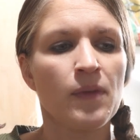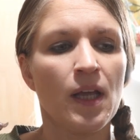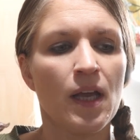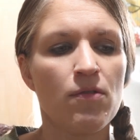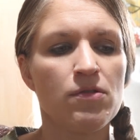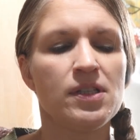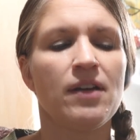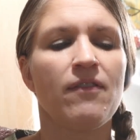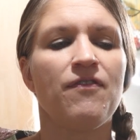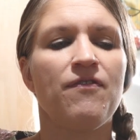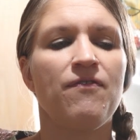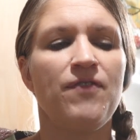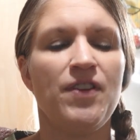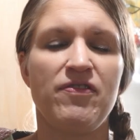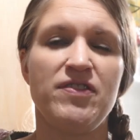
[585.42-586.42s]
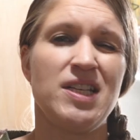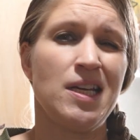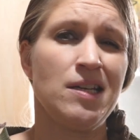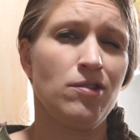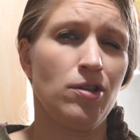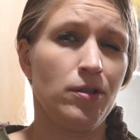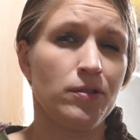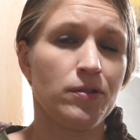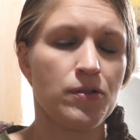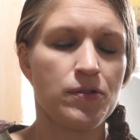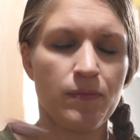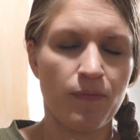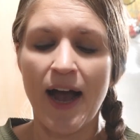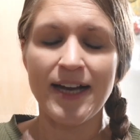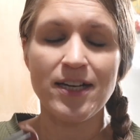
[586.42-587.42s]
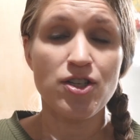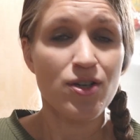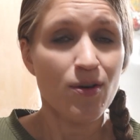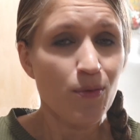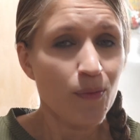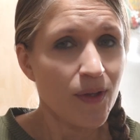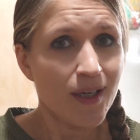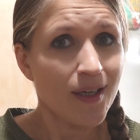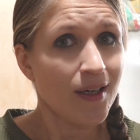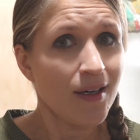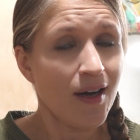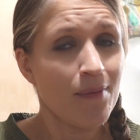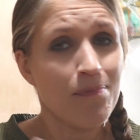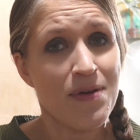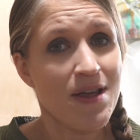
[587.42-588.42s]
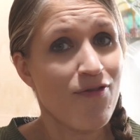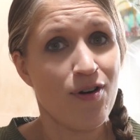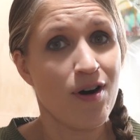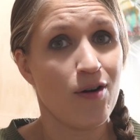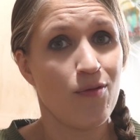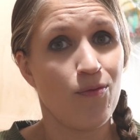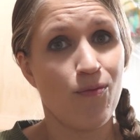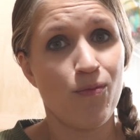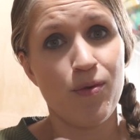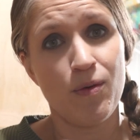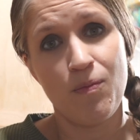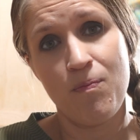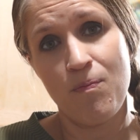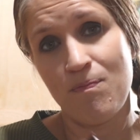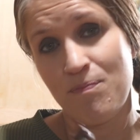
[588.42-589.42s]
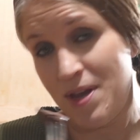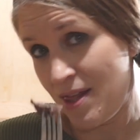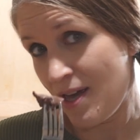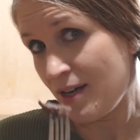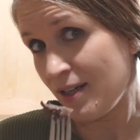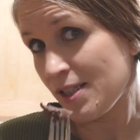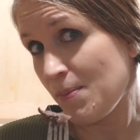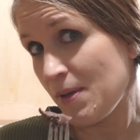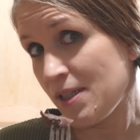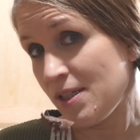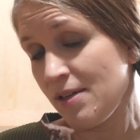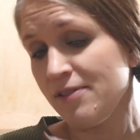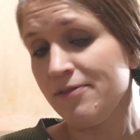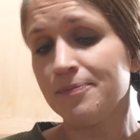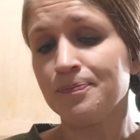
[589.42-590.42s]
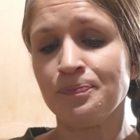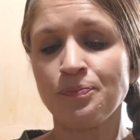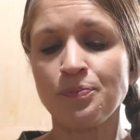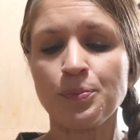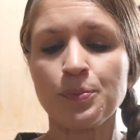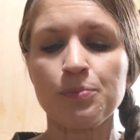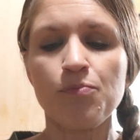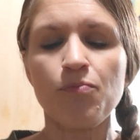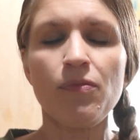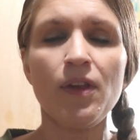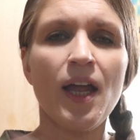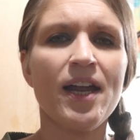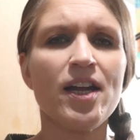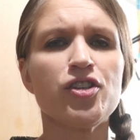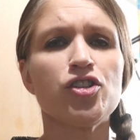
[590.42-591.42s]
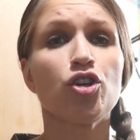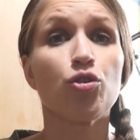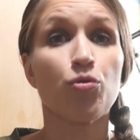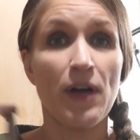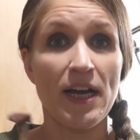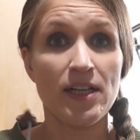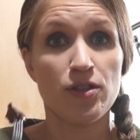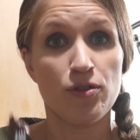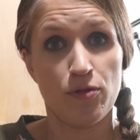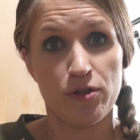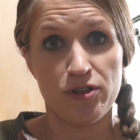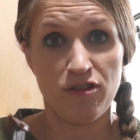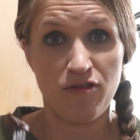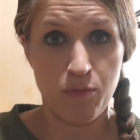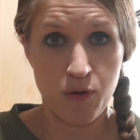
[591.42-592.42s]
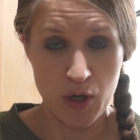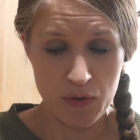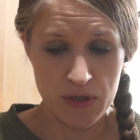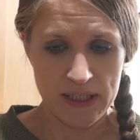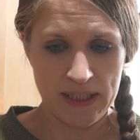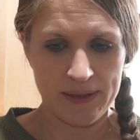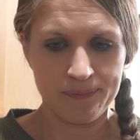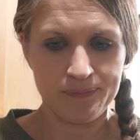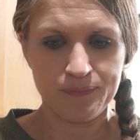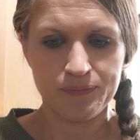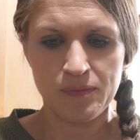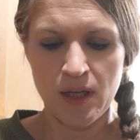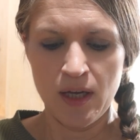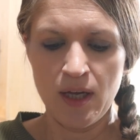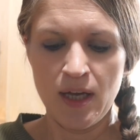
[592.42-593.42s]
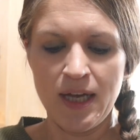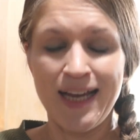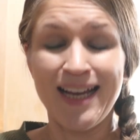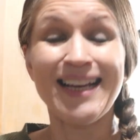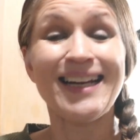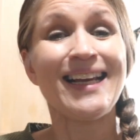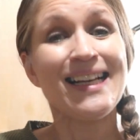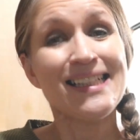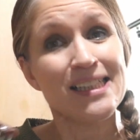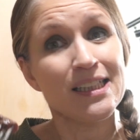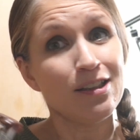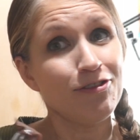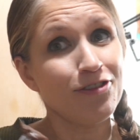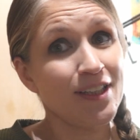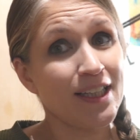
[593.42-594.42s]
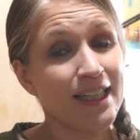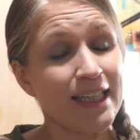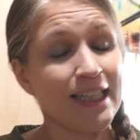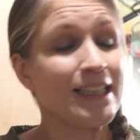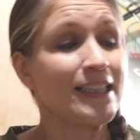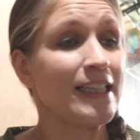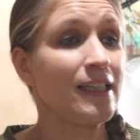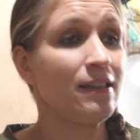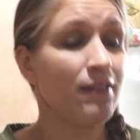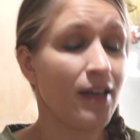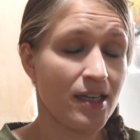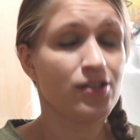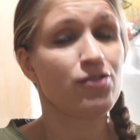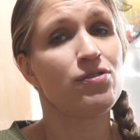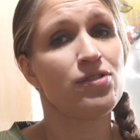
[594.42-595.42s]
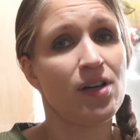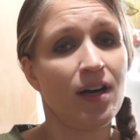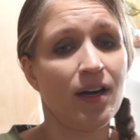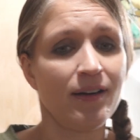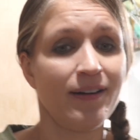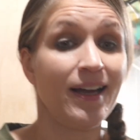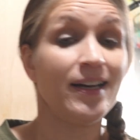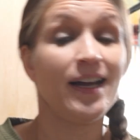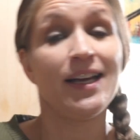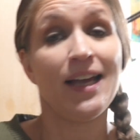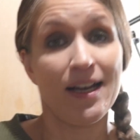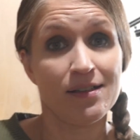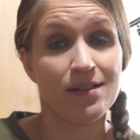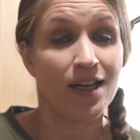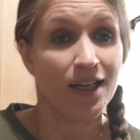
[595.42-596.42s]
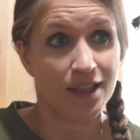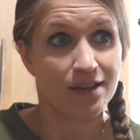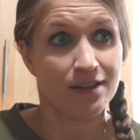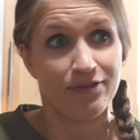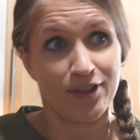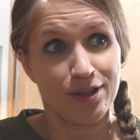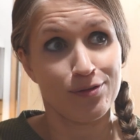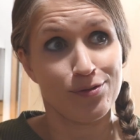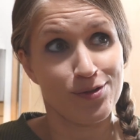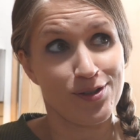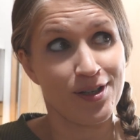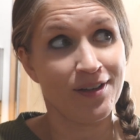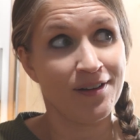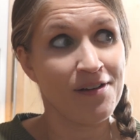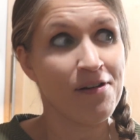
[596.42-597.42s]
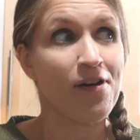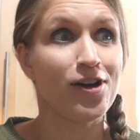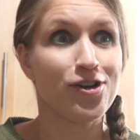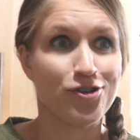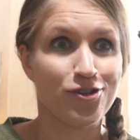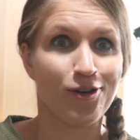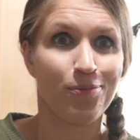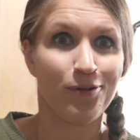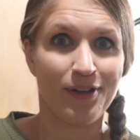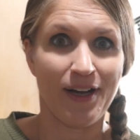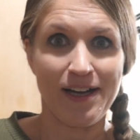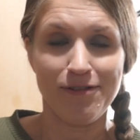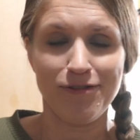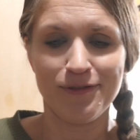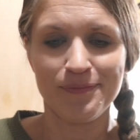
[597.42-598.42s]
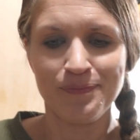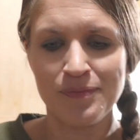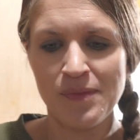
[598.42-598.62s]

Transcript: it was like $15. I don't think a beef heart will be that expensive, and it's a great source of protein. It is a little finicky to clean, as you saw, and yes, I could have used a sharper knife.